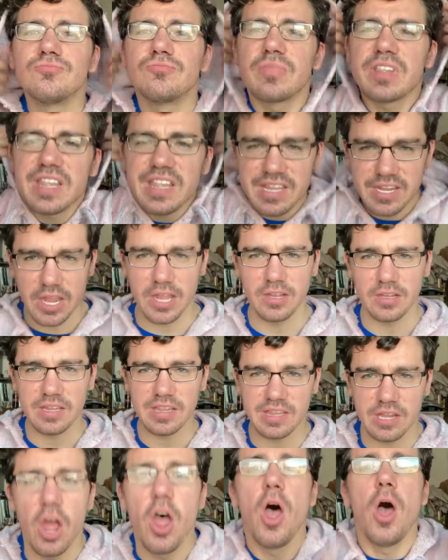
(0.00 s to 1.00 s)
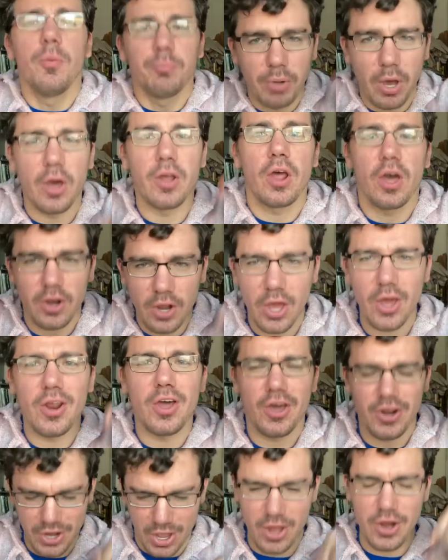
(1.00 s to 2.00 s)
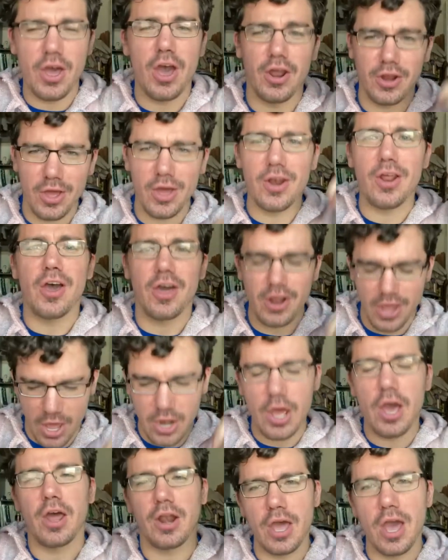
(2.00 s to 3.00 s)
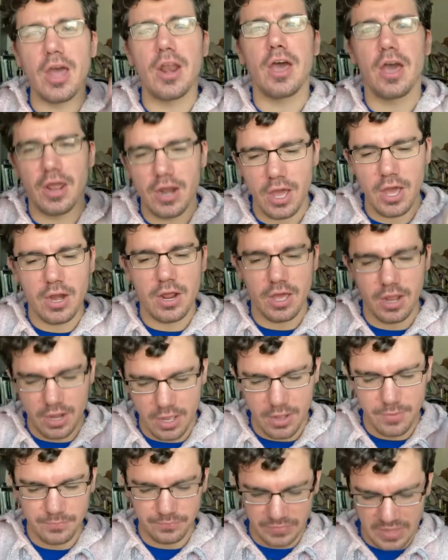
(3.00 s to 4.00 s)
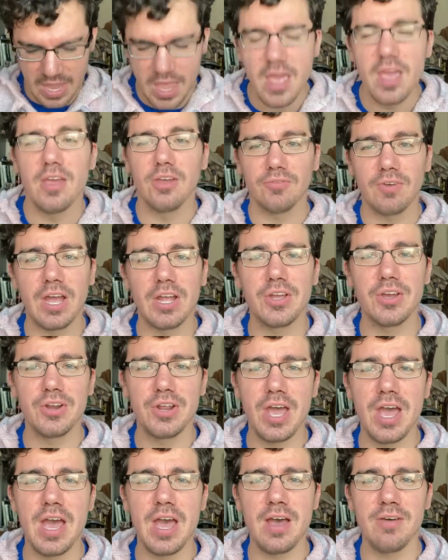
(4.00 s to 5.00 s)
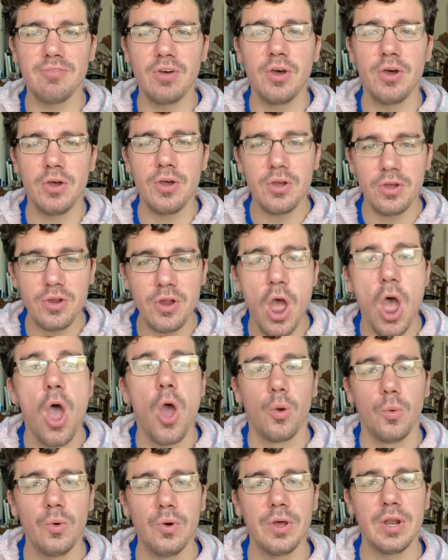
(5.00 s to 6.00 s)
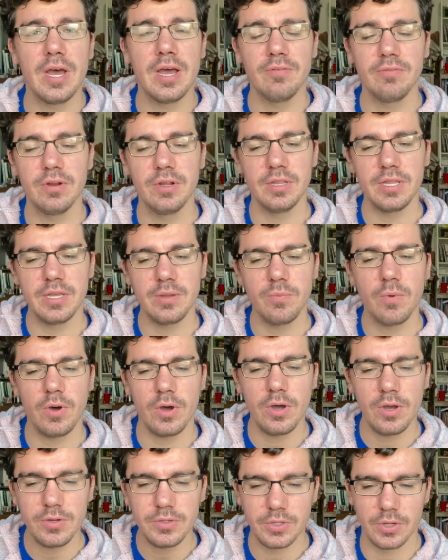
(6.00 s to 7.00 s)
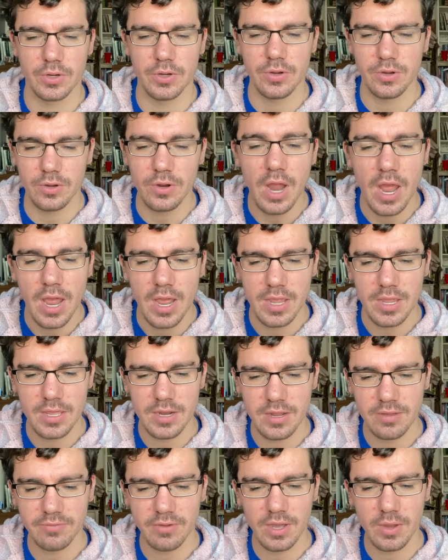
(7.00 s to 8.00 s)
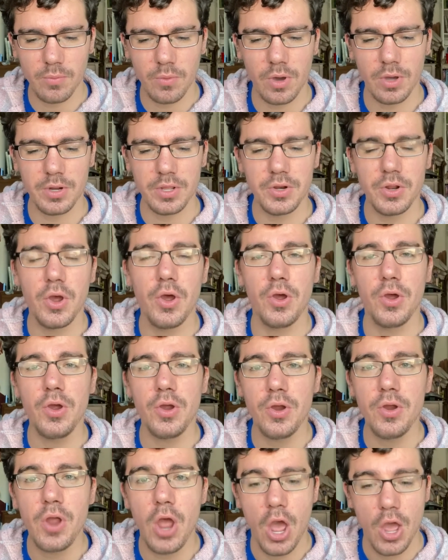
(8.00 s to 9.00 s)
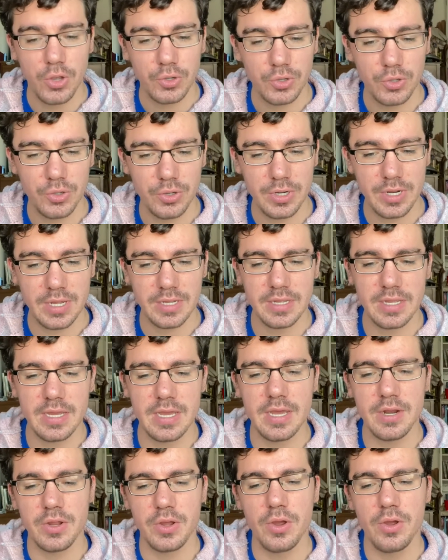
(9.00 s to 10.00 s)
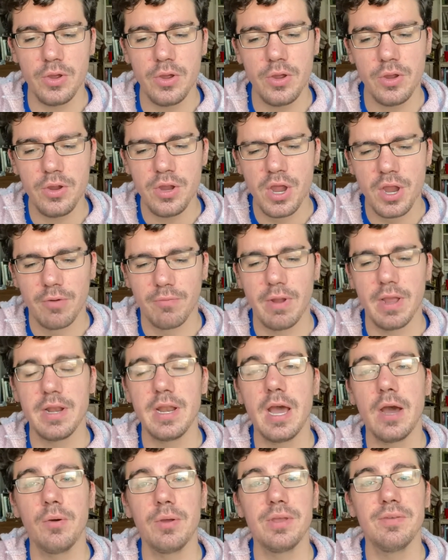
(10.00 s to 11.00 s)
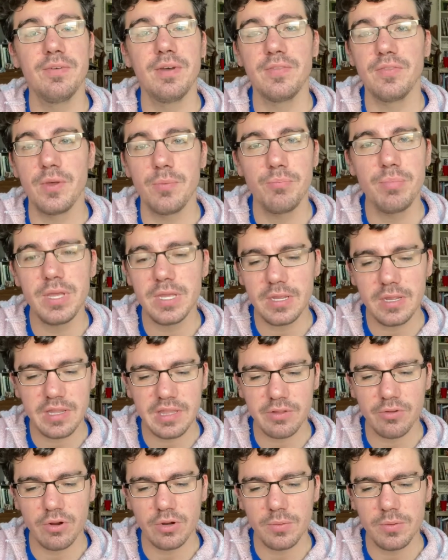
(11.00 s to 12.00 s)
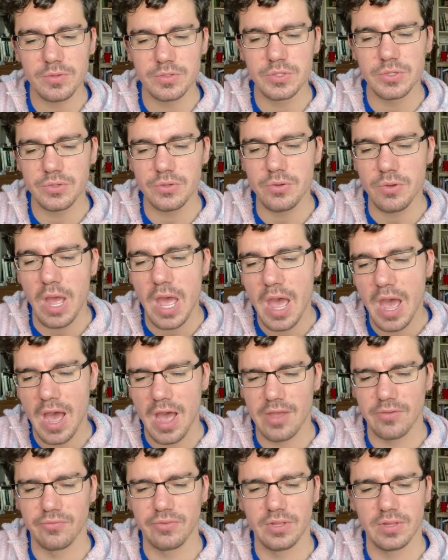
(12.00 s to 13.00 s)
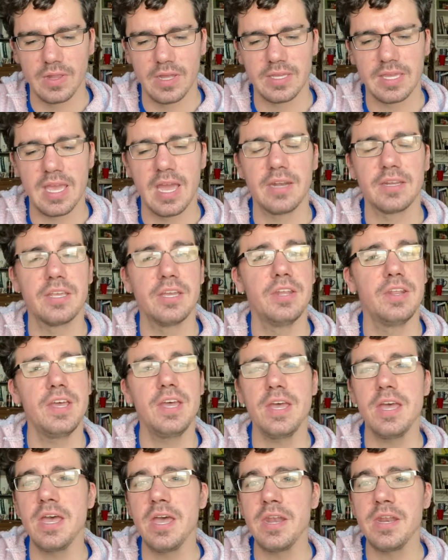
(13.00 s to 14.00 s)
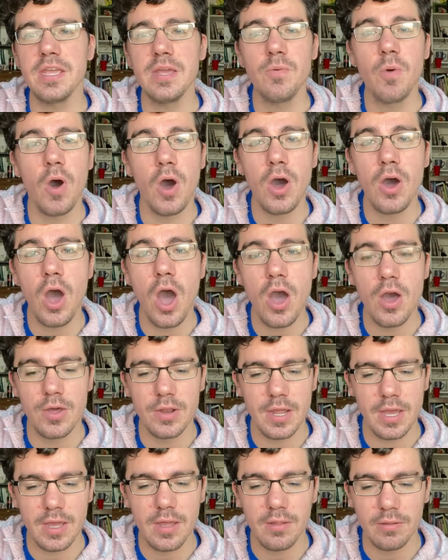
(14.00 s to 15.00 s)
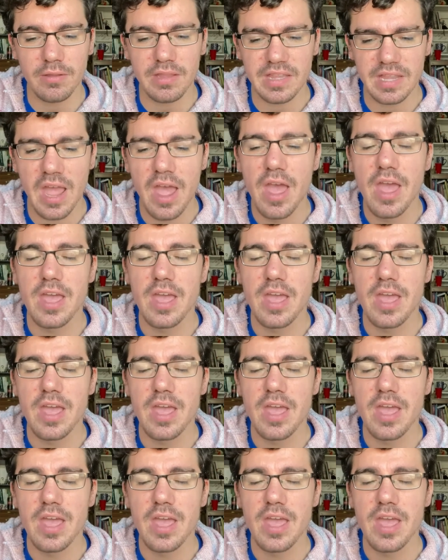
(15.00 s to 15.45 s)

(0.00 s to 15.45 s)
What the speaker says: stinks. If I could have her, would I really want her? And if I wanted her, could I get her? Right now, even the biggest dork would do. I feel I can't get anyone else